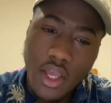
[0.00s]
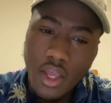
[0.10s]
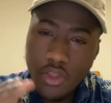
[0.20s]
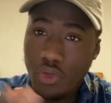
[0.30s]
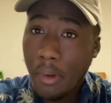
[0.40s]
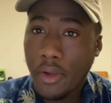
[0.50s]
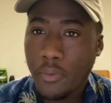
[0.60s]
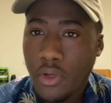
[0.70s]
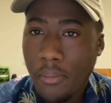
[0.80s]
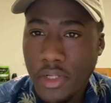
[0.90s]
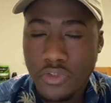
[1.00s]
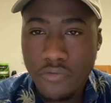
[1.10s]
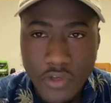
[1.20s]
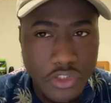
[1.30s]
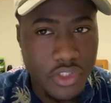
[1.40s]
We go back to
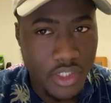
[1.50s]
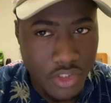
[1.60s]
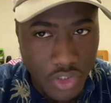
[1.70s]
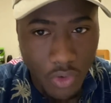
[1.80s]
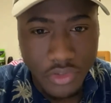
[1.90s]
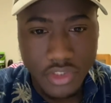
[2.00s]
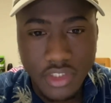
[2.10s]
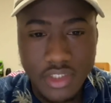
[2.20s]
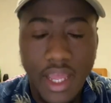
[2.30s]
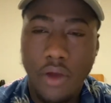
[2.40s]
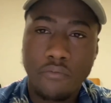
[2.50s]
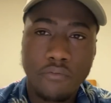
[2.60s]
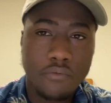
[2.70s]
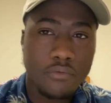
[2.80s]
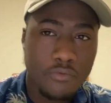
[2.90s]
Vision and Darcy. Now,
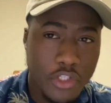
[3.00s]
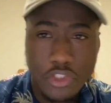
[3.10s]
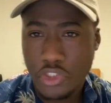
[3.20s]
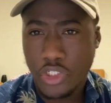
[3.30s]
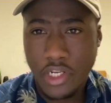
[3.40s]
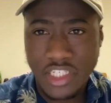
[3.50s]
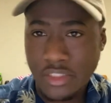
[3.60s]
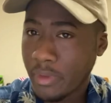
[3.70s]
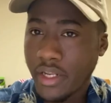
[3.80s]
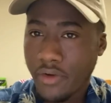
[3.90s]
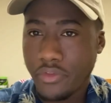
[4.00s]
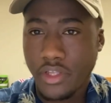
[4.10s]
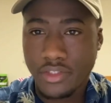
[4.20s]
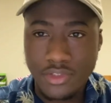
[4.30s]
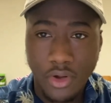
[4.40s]
Vision's trying to explain everything
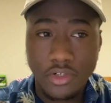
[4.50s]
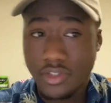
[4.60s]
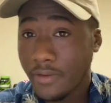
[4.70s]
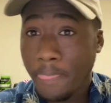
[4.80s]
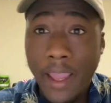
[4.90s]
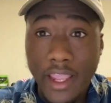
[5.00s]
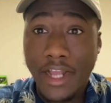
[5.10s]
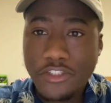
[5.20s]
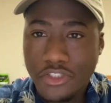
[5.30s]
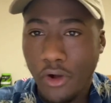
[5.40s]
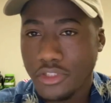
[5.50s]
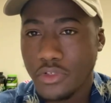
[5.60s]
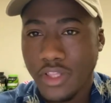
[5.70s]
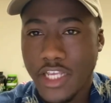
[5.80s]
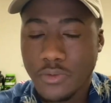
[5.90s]
to Darcy, like, "Hey, I just talked to you
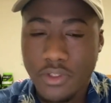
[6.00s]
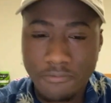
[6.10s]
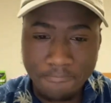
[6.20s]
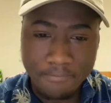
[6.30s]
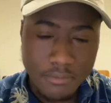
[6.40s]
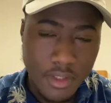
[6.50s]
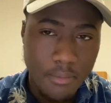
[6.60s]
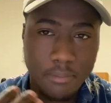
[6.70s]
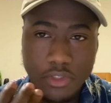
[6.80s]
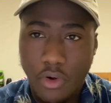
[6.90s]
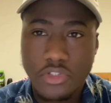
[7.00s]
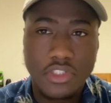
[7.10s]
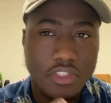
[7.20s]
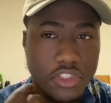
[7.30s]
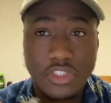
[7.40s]
last week." But Darcy
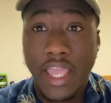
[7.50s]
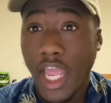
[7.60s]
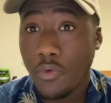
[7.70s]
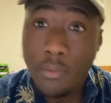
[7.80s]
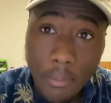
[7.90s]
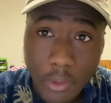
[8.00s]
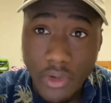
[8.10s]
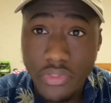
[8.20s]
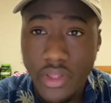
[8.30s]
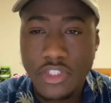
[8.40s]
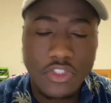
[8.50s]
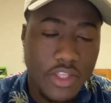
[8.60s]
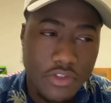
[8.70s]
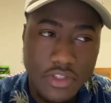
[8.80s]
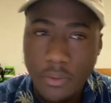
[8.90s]
just can't remember anything. So I
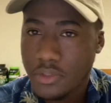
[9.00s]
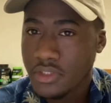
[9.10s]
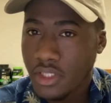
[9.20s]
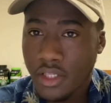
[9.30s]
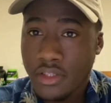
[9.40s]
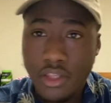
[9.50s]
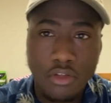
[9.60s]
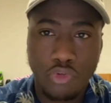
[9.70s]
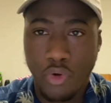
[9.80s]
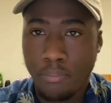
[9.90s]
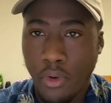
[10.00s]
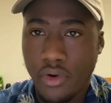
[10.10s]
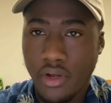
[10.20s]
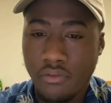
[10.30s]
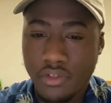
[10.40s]
thought that was another great part
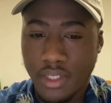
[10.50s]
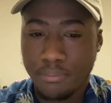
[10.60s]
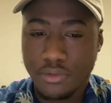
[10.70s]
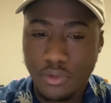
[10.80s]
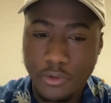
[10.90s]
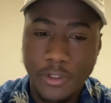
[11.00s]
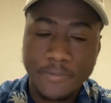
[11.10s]
of this episode.